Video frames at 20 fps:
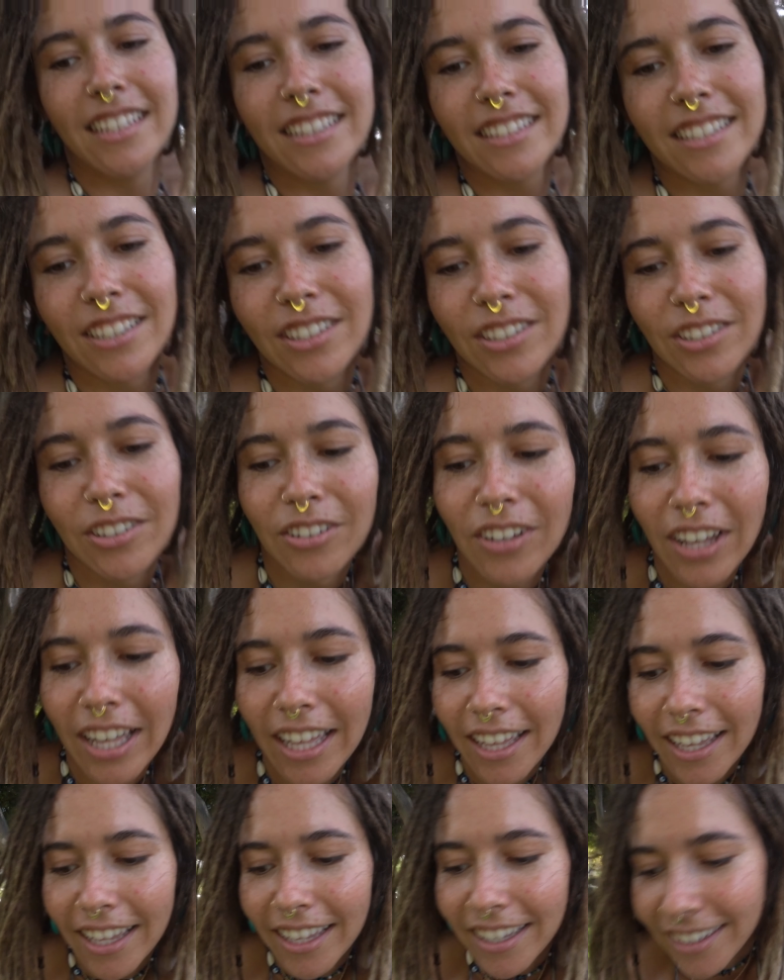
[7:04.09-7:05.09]
to
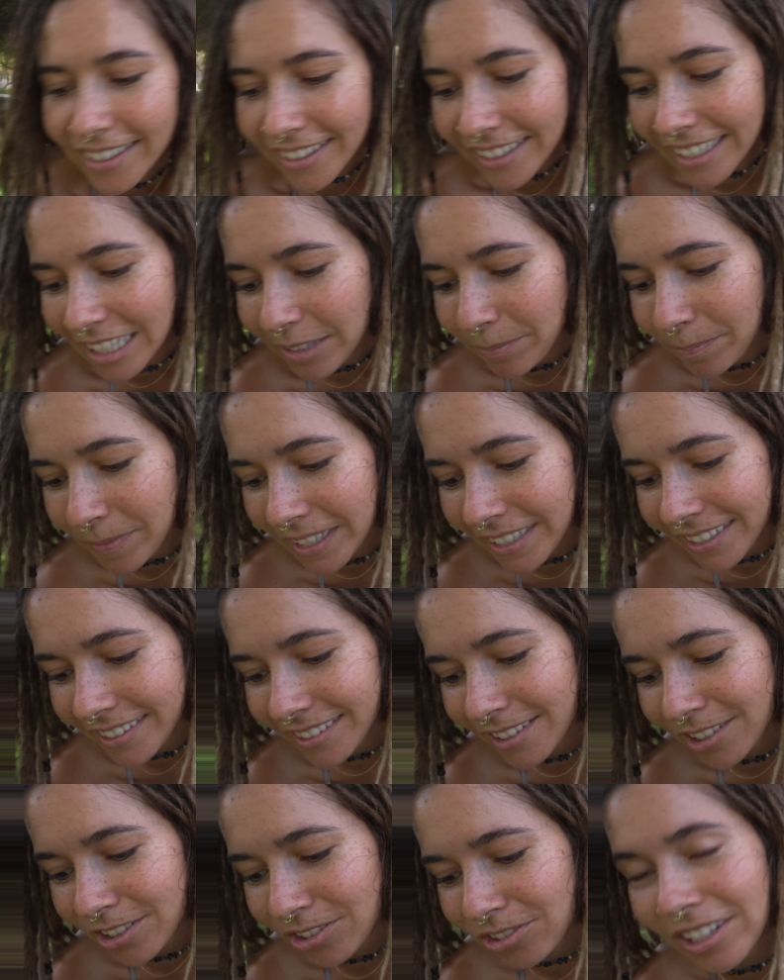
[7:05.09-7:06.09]
keep
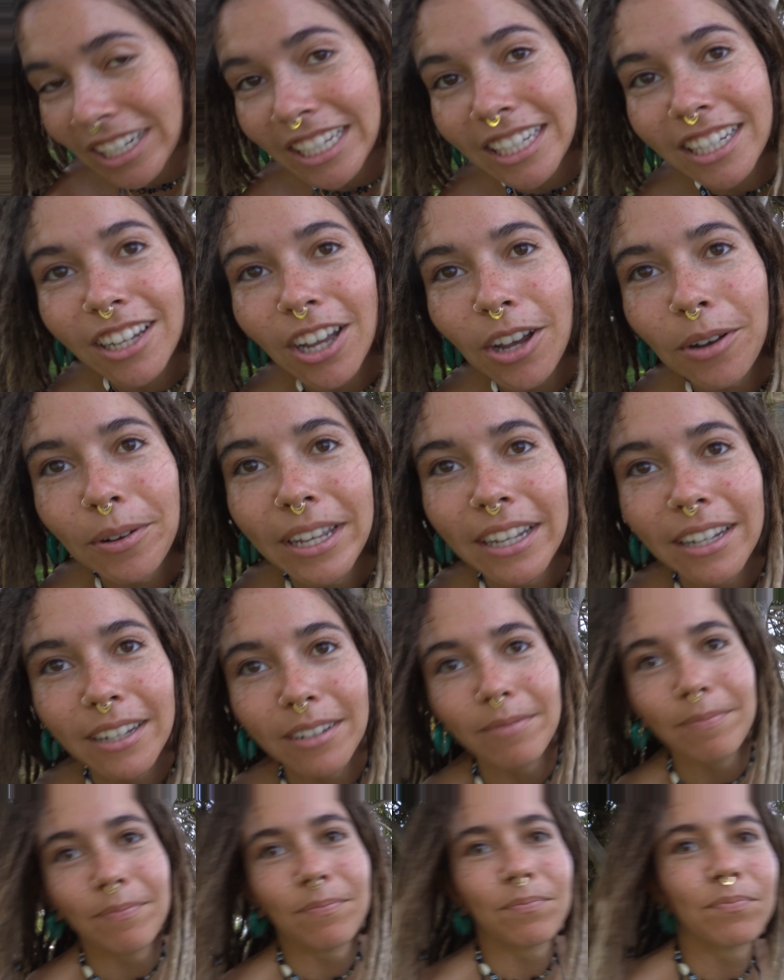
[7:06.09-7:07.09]
this streak going.